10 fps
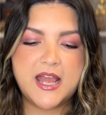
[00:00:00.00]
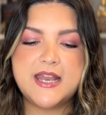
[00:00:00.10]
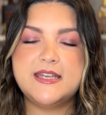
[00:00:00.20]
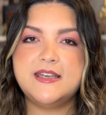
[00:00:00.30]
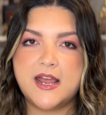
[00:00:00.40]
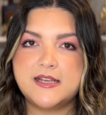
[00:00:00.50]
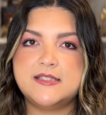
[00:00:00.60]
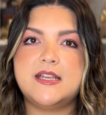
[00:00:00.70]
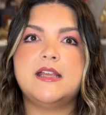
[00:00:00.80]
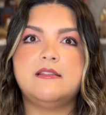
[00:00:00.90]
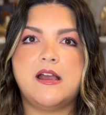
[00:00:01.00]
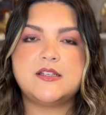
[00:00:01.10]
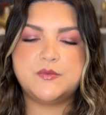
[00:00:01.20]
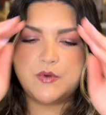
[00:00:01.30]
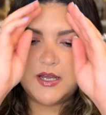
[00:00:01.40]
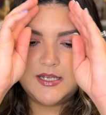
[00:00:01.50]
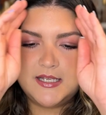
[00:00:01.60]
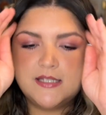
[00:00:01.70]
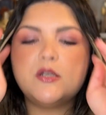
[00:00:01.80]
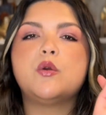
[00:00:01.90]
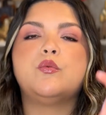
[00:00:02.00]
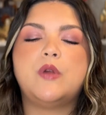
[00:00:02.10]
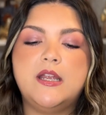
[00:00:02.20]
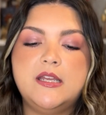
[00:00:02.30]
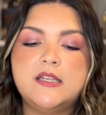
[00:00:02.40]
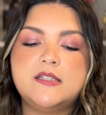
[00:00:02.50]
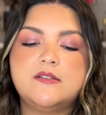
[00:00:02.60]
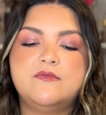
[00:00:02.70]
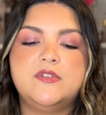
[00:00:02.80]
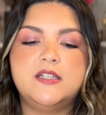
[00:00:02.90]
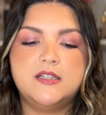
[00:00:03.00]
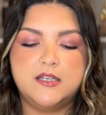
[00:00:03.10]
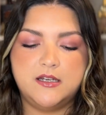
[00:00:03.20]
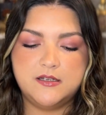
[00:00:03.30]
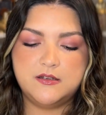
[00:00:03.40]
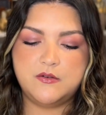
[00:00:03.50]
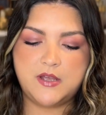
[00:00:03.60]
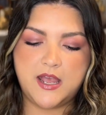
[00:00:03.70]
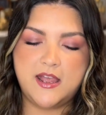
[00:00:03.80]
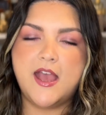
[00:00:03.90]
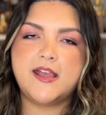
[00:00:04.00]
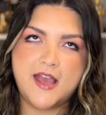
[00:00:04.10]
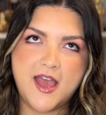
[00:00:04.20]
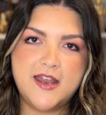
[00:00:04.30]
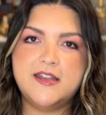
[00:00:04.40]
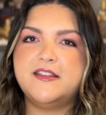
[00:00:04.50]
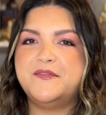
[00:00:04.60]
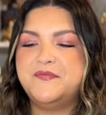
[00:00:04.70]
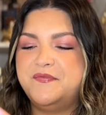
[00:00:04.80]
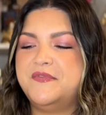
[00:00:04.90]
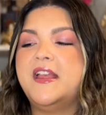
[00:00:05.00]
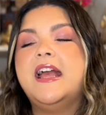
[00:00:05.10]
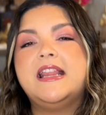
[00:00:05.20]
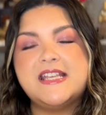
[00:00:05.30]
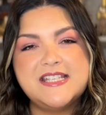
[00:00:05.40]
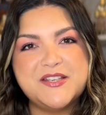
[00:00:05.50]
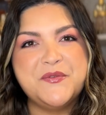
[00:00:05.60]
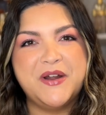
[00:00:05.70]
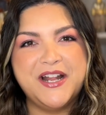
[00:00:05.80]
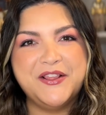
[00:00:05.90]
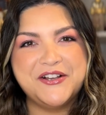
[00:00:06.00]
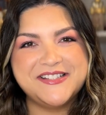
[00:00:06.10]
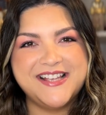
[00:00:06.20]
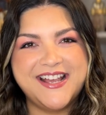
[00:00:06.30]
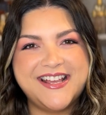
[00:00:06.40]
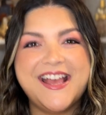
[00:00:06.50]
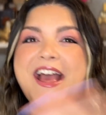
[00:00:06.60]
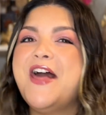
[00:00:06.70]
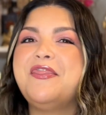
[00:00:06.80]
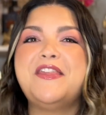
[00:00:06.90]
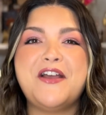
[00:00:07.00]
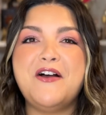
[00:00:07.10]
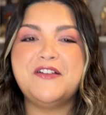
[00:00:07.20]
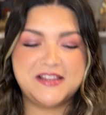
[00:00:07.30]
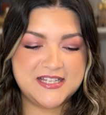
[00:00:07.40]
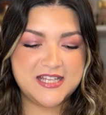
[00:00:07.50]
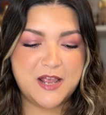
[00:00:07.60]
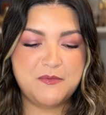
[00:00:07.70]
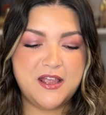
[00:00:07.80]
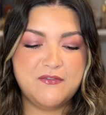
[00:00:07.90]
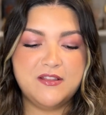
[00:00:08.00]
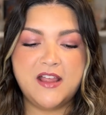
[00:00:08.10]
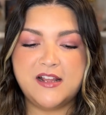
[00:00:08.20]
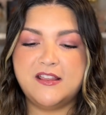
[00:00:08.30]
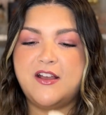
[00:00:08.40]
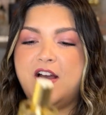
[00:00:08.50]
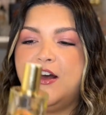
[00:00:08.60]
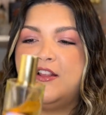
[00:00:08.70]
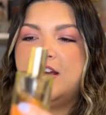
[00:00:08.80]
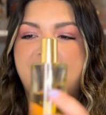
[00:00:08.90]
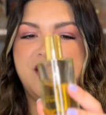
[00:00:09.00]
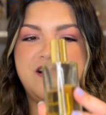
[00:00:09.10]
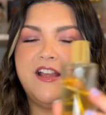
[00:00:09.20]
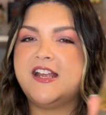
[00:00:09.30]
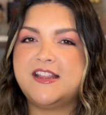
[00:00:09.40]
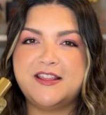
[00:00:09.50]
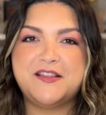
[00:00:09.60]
Next and last one is Radiant Vanilla. Okay, again, this is what it looks like. They all look the same, even like the color, like